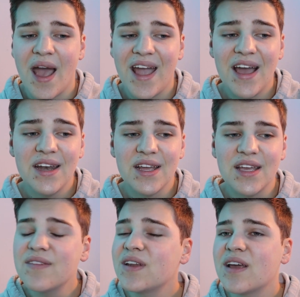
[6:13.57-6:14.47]
And
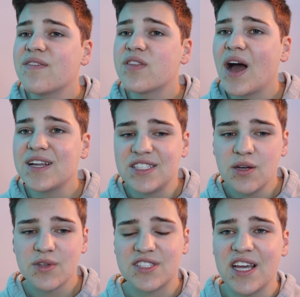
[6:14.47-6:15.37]
even if the idea
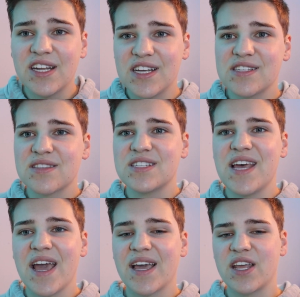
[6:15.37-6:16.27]
was sanitizing the
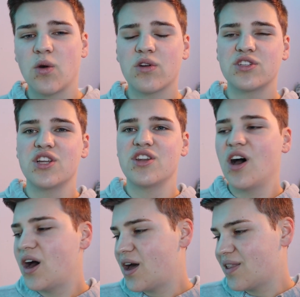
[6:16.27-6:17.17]
tank in order to
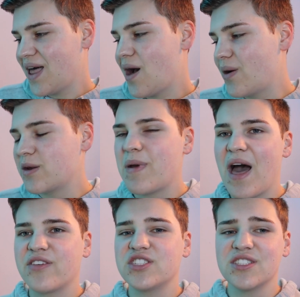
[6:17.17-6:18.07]
not allow any
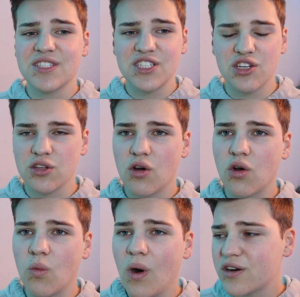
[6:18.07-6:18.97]
pathogens into your
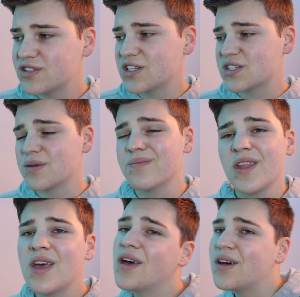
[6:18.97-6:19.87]
local water system,
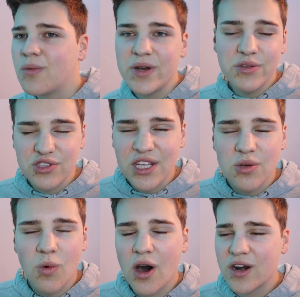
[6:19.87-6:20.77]
when you drain the
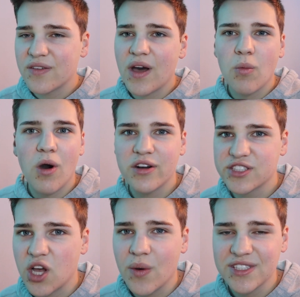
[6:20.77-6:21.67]
water, that water's
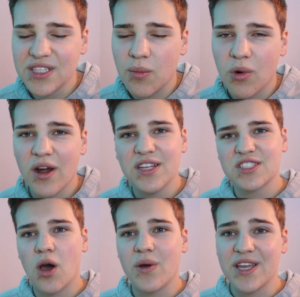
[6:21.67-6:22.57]
going somewhere. It's
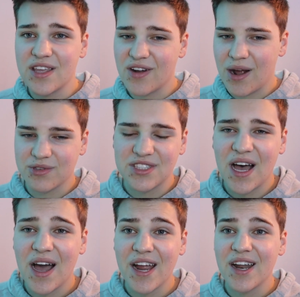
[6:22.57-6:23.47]
going either
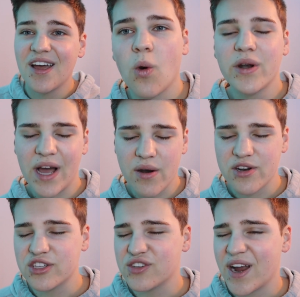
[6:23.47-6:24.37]
outside or down
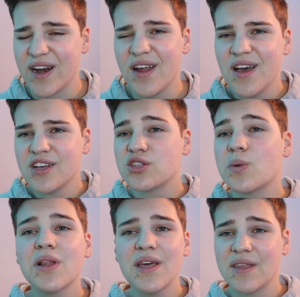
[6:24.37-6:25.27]
your drain. So
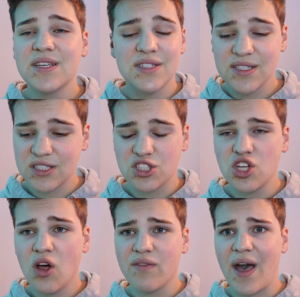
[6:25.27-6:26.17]
really, this doesn't
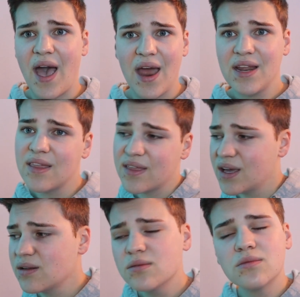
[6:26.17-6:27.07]
solve
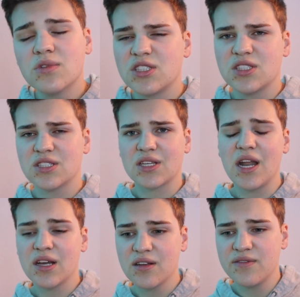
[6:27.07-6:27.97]
anything, which is
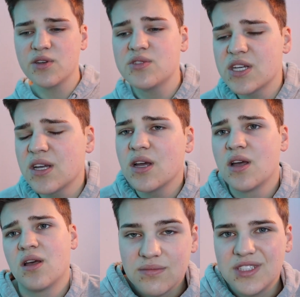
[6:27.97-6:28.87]
kind of confusing.
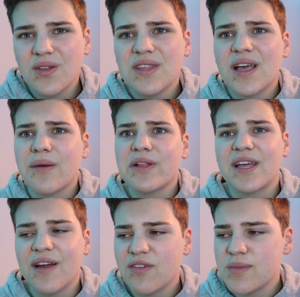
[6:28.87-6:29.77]
The only thing I really
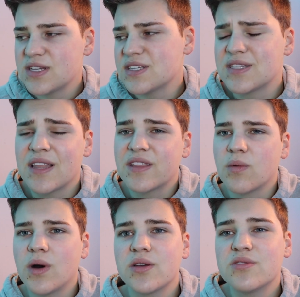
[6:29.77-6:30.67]
get from this is that they
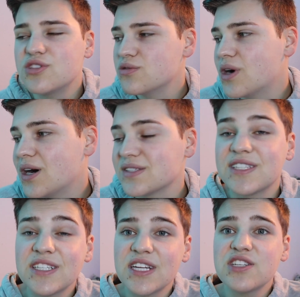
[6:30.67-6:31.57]
want you to
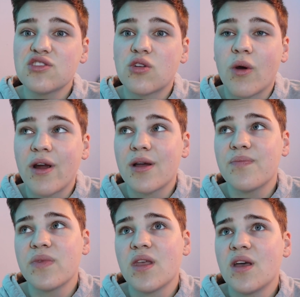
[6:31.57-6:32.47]
sanitize your
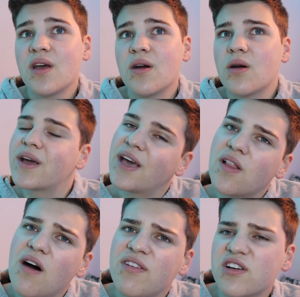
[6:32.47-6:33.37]
aquarium, kill
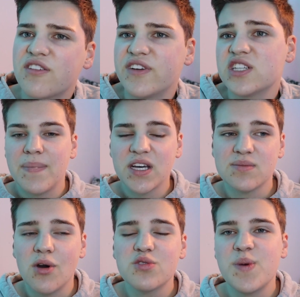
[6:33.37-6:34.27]
off all your fish, because
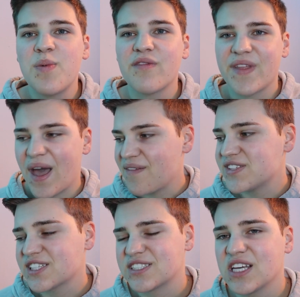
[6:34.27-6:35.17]
most people, if they have a
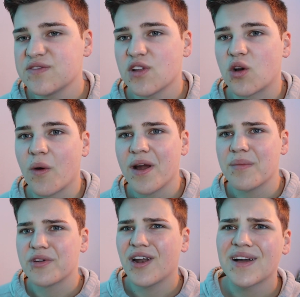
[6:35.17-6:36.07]
successful
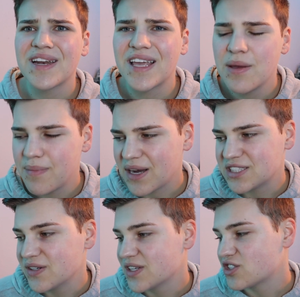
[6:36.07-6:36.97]
aquarium, they're not going to keep
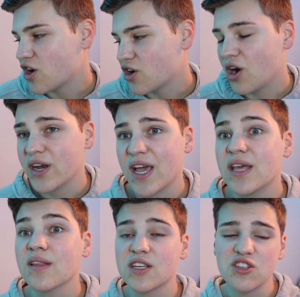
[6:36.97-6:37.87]
bacteria starter on
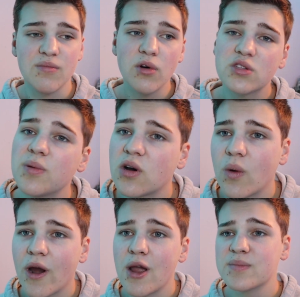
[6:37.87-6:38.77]
hand unless you have multiple
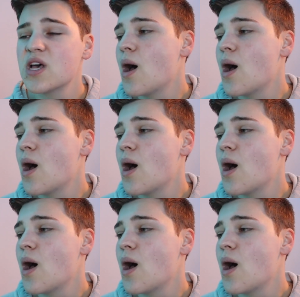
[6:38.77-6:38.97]
aquariums.